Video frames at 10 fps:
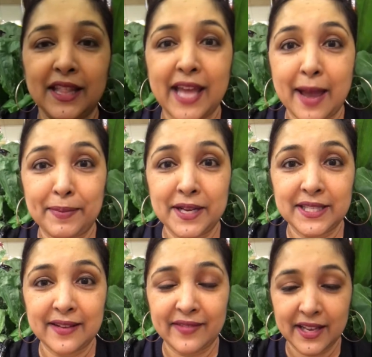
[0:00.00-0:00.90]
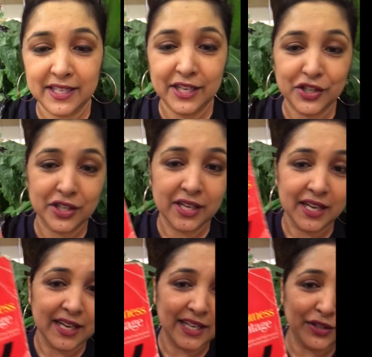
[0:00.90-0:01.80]
The Happiness Advantage.
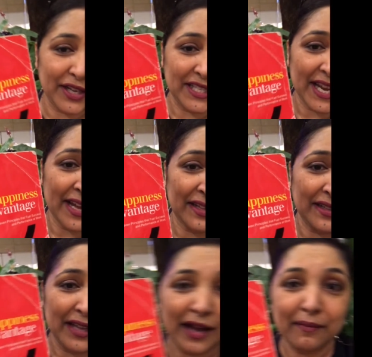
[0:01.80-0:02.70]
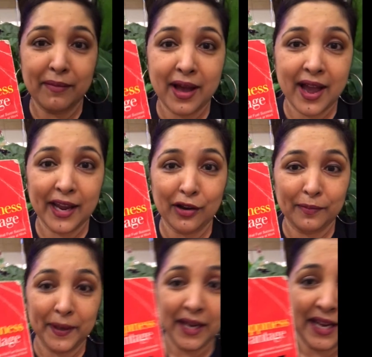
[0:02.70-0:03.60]
As you can tell, my
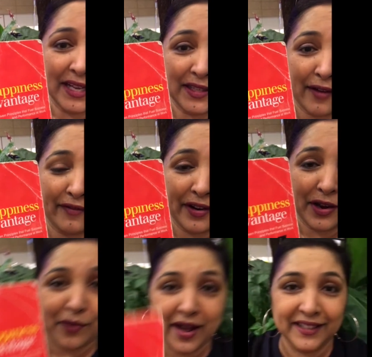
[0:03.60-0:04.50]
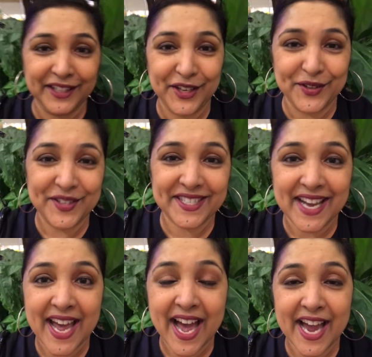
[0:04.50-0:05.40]
copy is very well used.
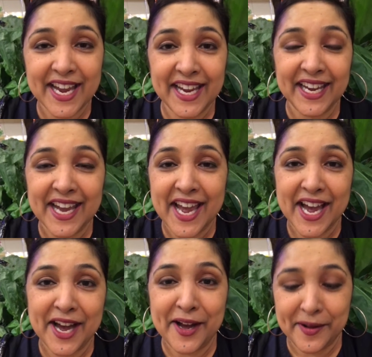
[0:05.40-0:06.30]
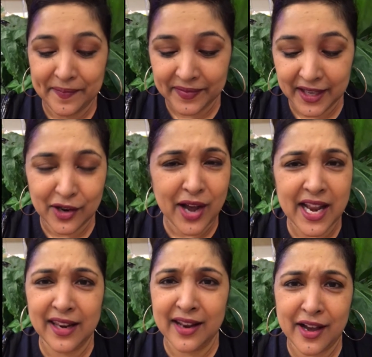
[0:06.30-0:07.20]
I
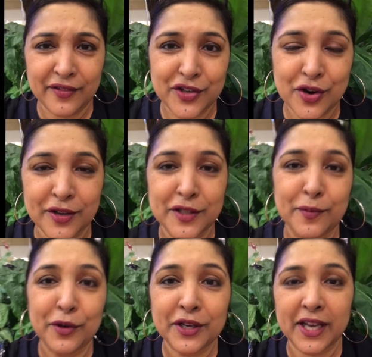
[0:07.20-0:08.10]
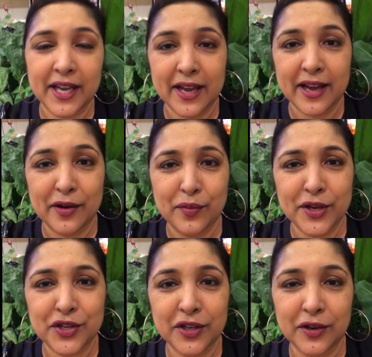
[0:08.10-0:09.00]
love Sean's book,
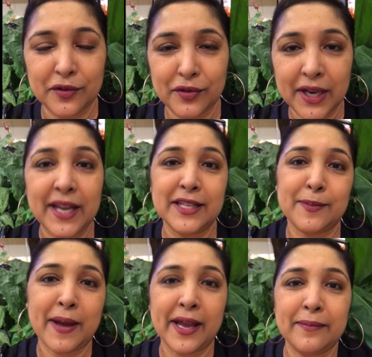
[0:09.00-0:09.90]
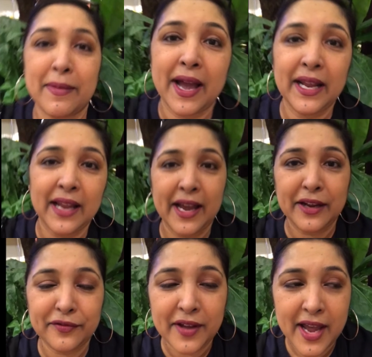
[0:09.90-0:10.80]
which really inspired my
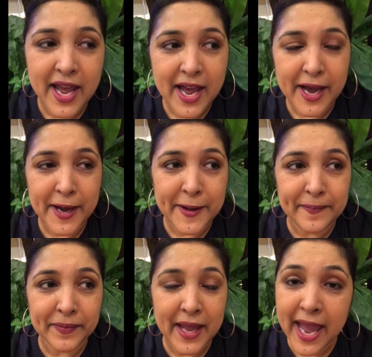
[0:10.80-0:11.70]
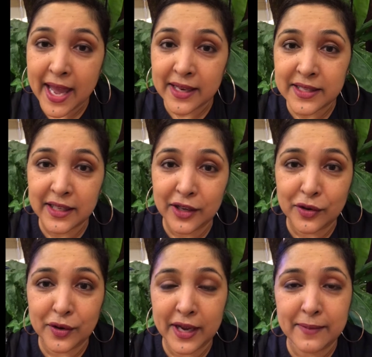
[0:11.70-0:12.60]
life, and
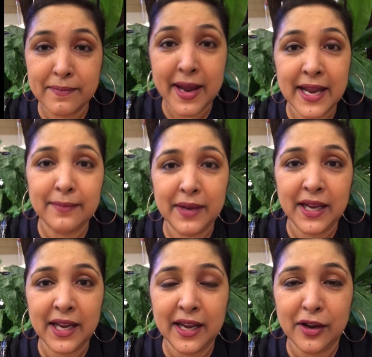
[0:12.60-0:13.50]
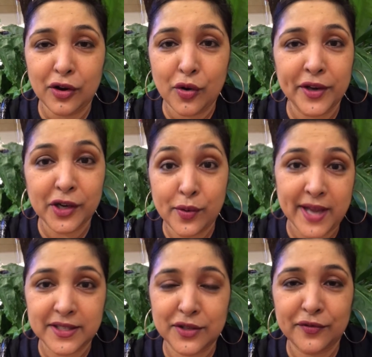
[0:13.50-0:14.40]
it made me go on a
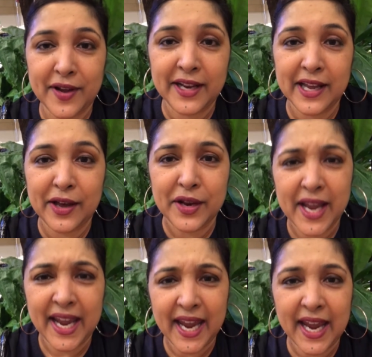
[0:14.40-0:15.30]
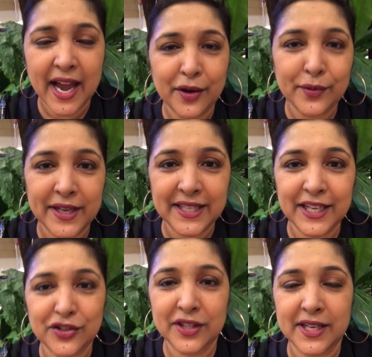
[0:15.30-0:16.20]
quest to find out, hey, how do I
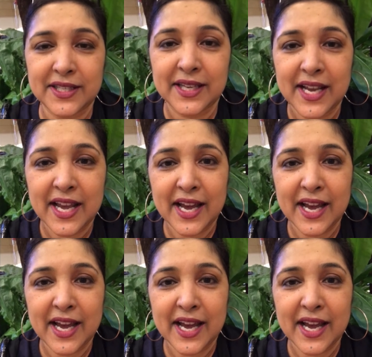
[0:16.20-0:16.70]
teach this?